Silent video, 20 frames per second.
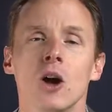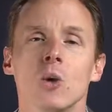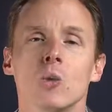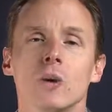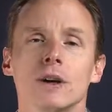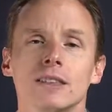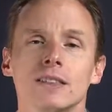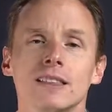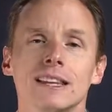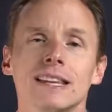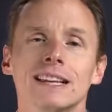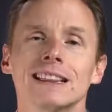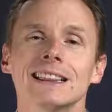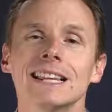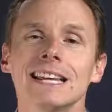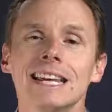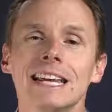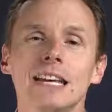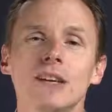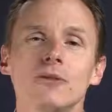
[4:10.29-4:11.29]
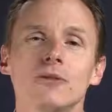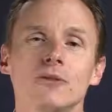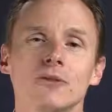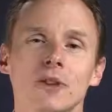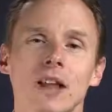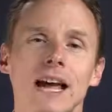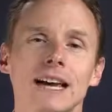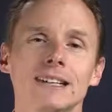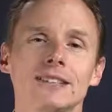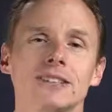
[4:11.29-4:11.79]
with the lead
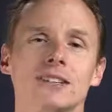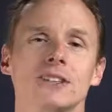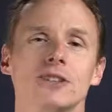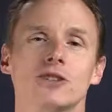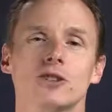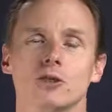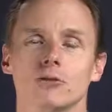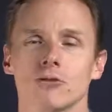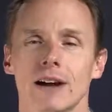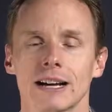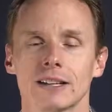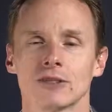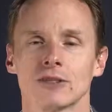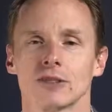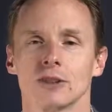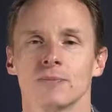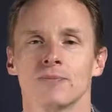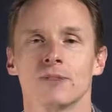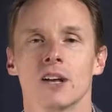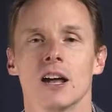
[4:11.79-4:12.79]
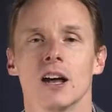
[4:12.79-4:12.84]
flight director,